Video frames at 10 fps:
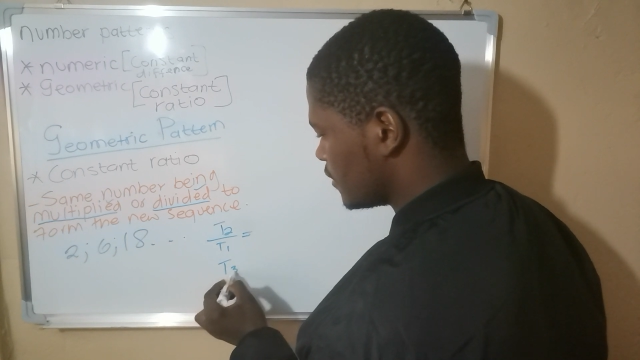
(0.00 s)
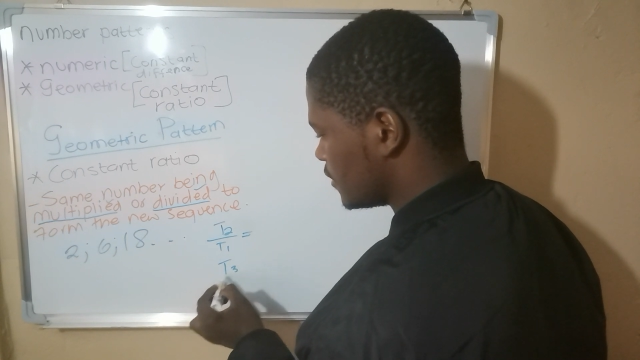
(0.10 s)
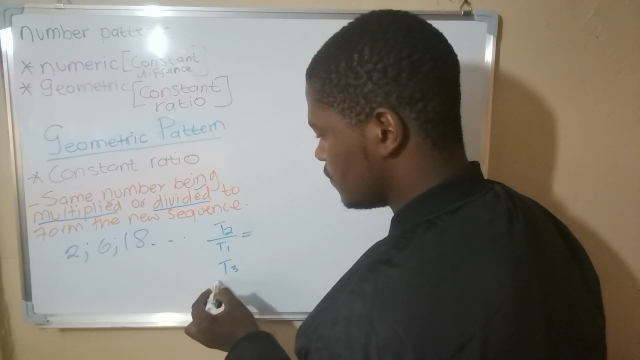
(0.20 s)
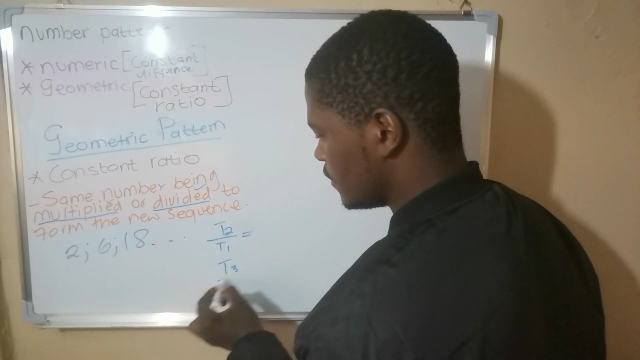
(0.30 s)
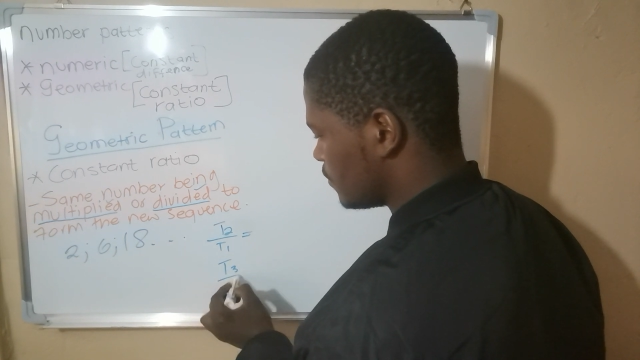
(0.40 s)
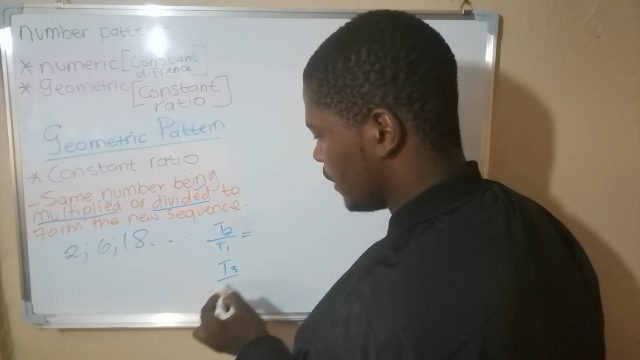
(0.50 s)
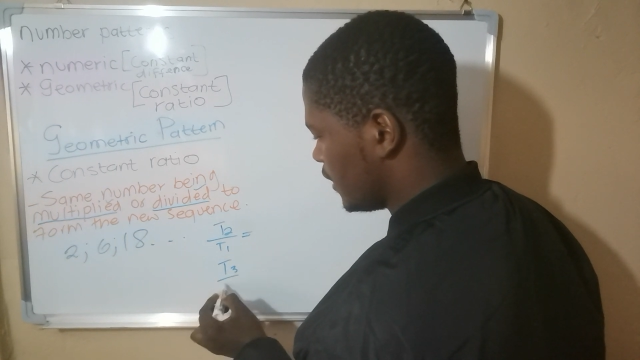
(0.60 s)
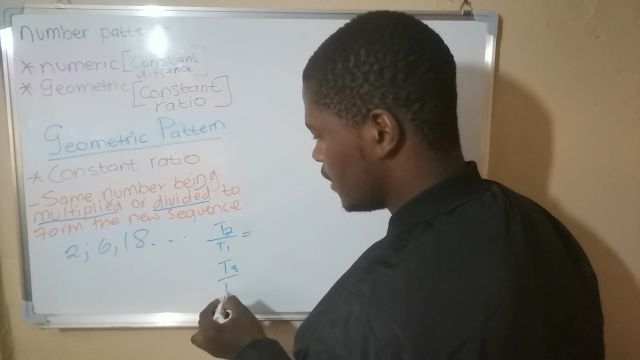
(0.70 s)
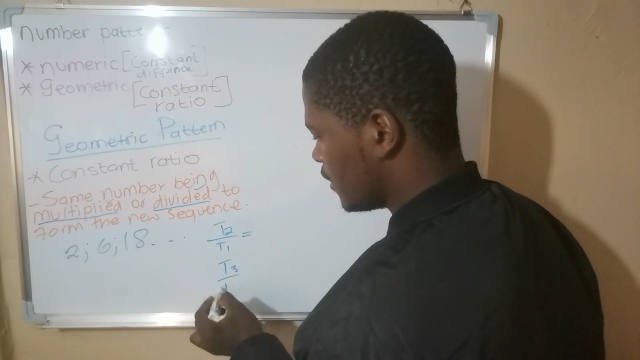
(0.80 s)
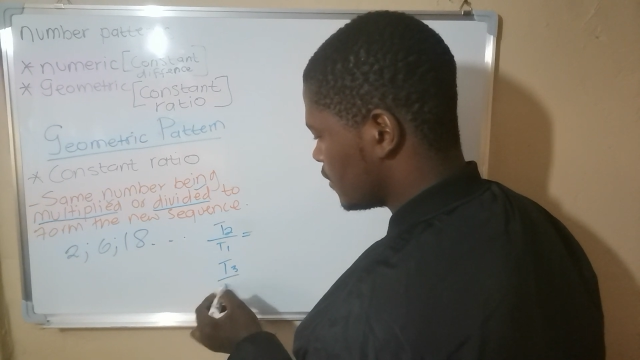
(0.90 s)
divided
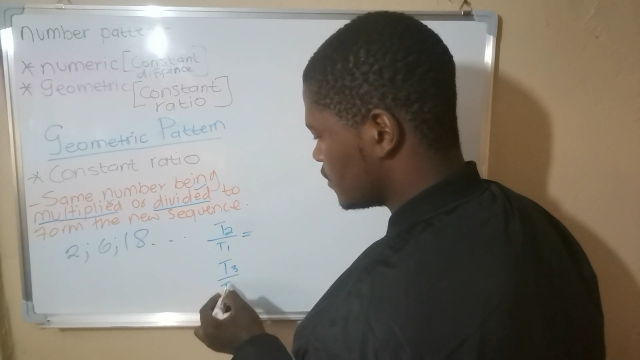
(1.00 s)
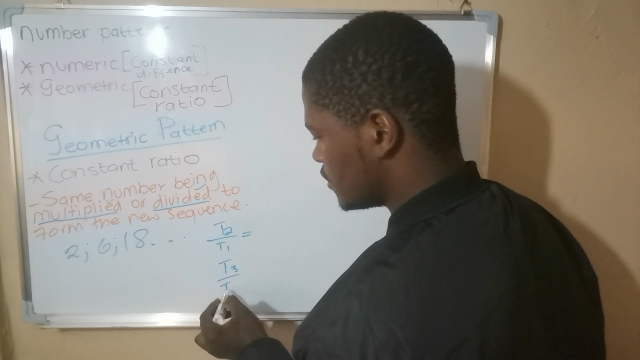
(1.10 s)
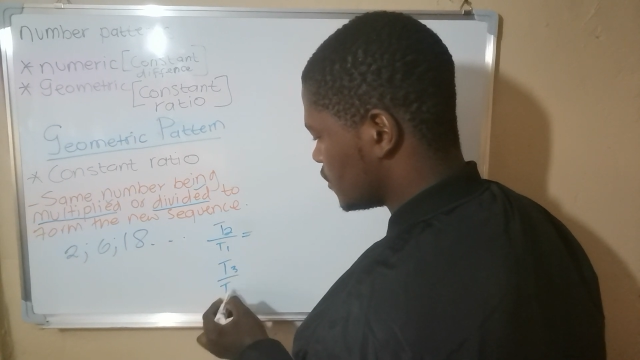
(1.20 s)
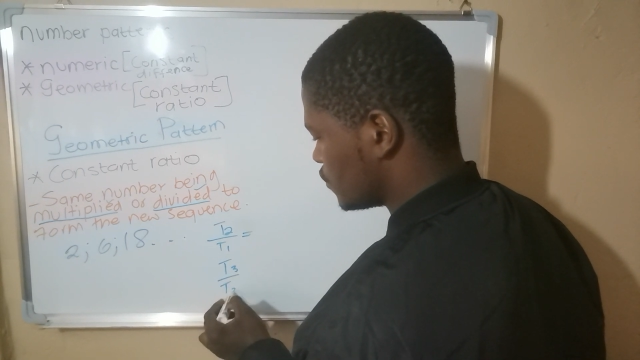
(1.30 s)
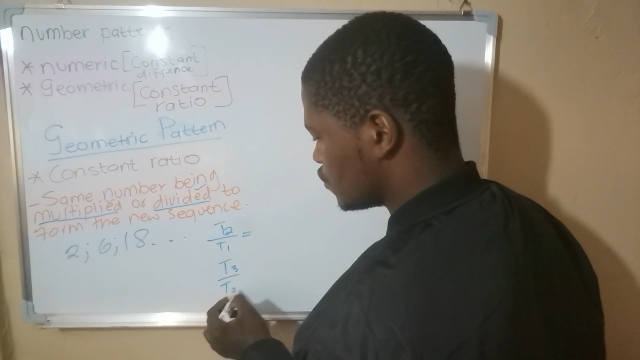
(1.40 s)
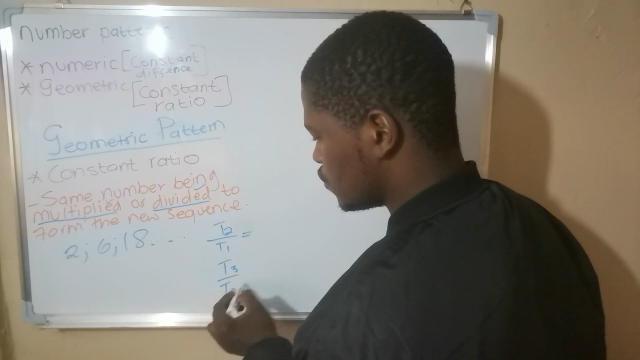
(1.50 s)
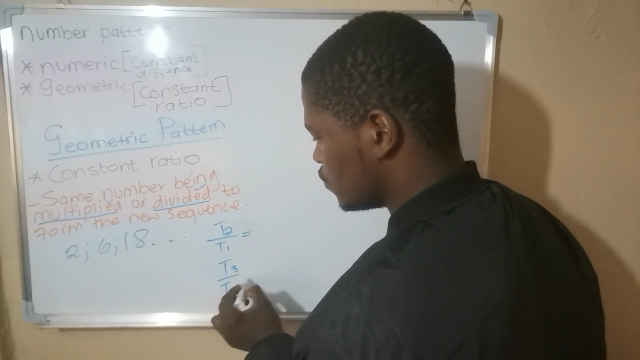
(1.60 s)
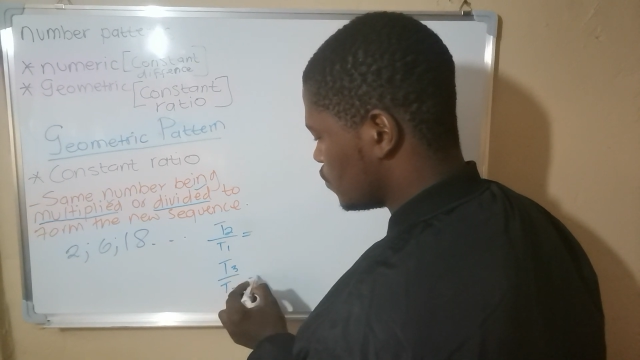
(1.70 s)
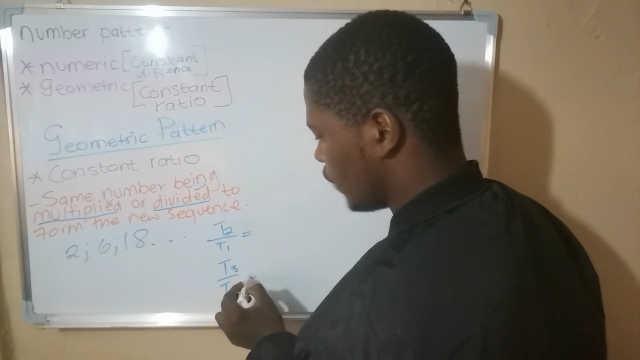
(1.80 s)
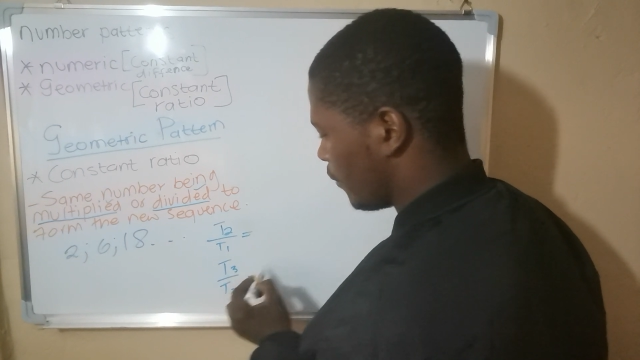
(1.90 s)
by
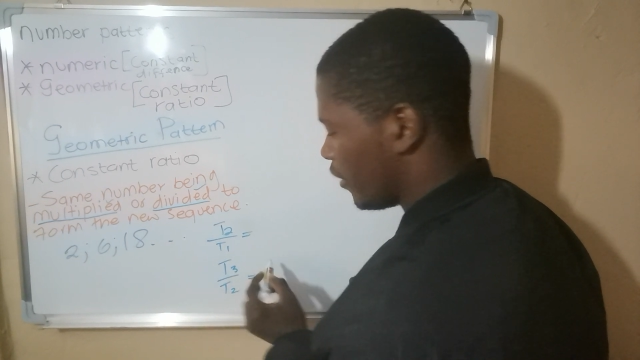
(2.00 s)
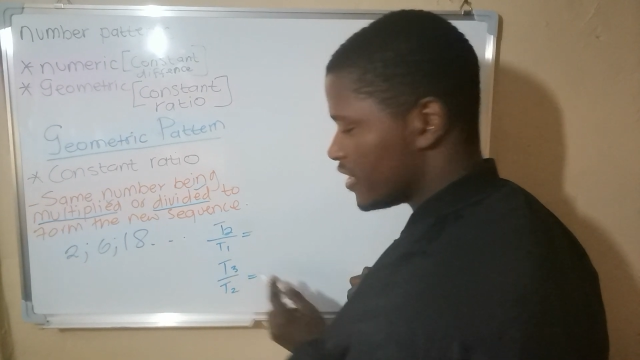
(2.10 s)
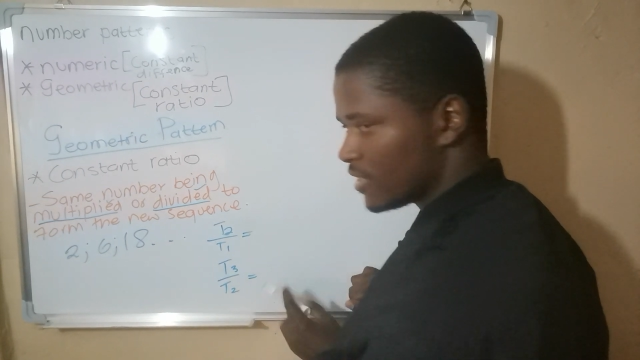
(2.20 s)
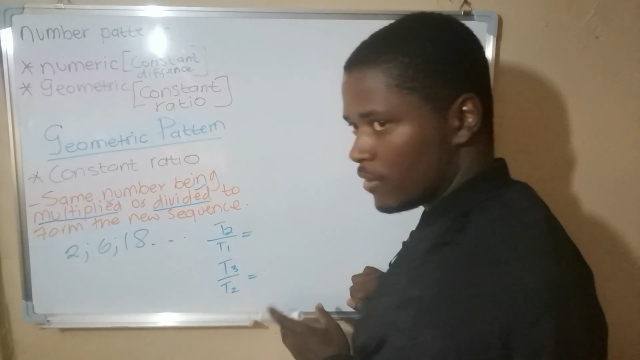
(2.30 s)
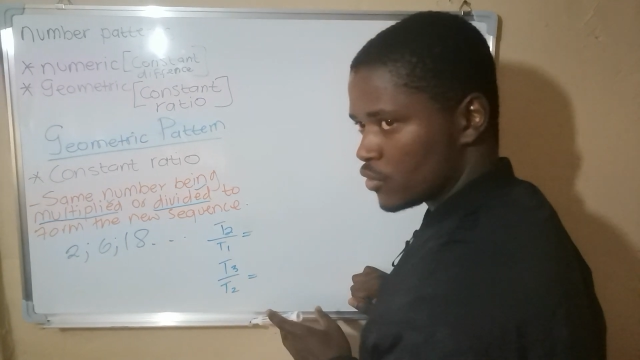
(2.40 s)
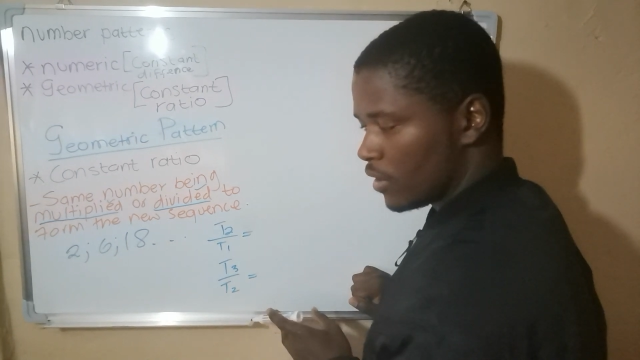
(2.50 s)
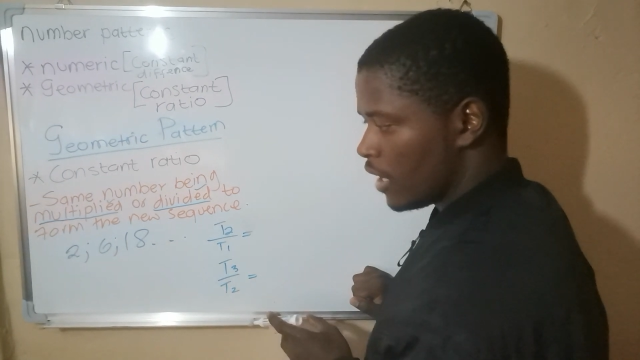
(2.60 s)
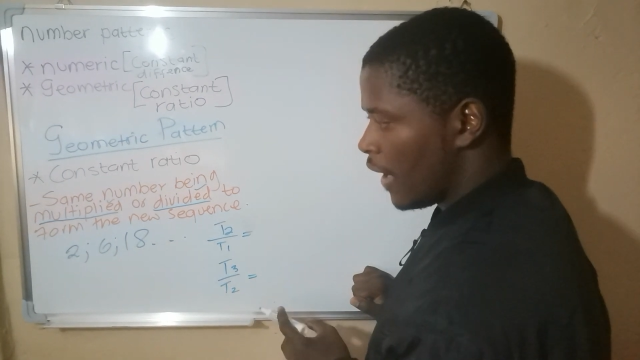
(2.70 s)
T2. It's a major.